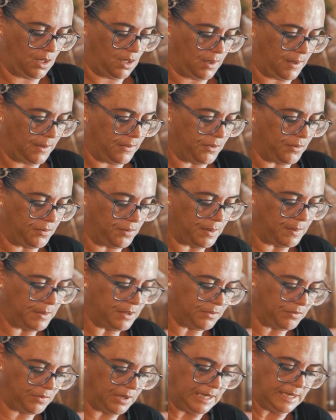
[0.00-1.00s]
And the
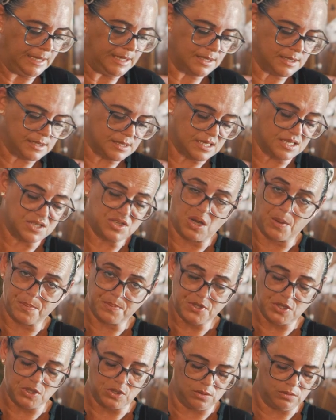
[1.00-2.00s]
ribbon really it's
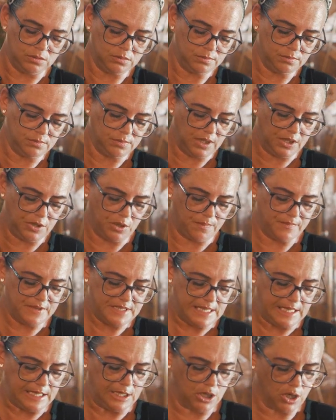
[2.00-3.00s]
optional. It
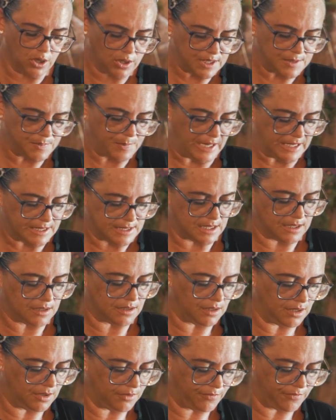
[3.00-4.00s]
obviously looks better
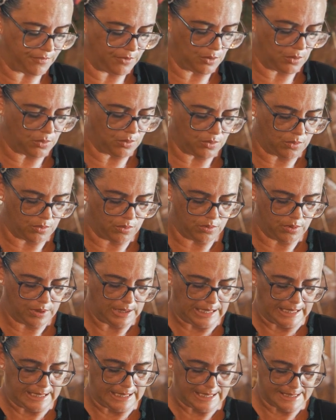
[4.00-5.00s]
if your
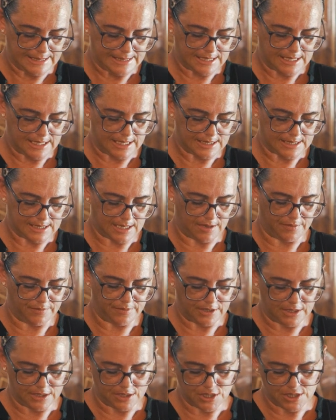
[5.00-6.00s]
elastic is
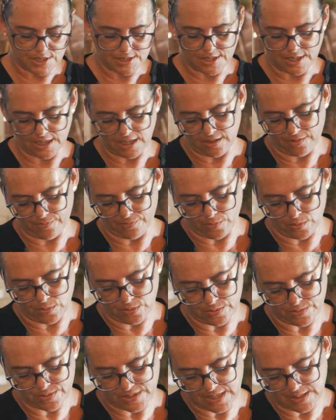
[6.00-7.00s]
covered and just if all
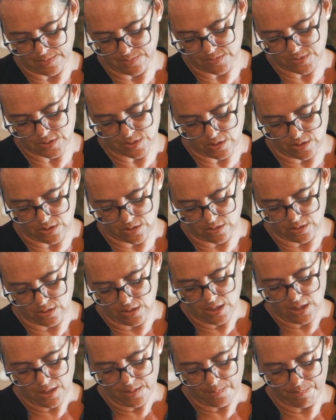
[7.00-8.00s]
your stems are
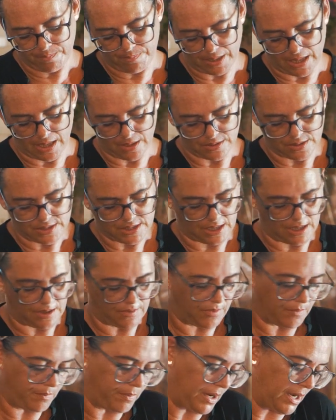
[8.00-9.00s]
bound
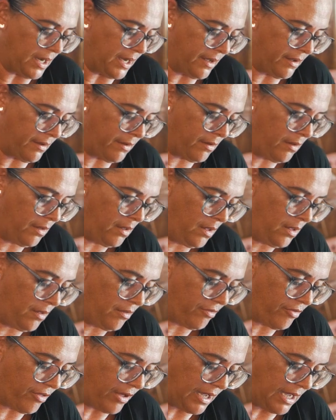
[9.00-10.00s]
together by
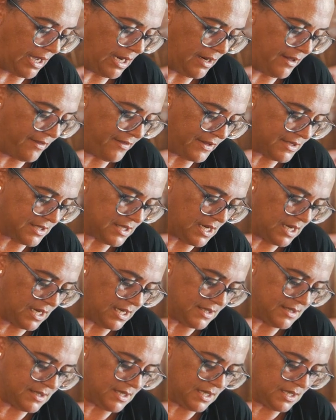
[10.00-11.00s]
the color that
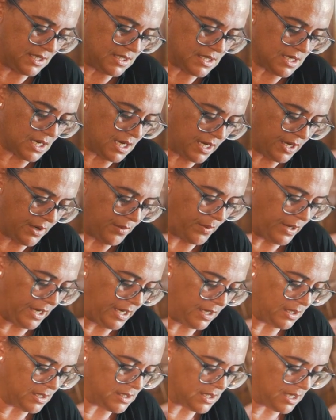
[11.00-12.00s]
ties the entire
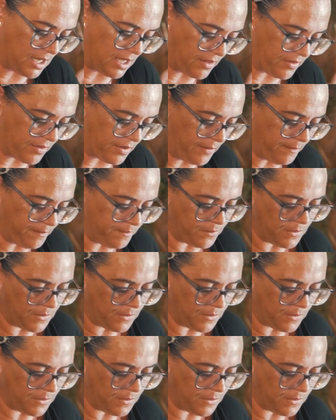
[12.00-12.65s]
wedding together.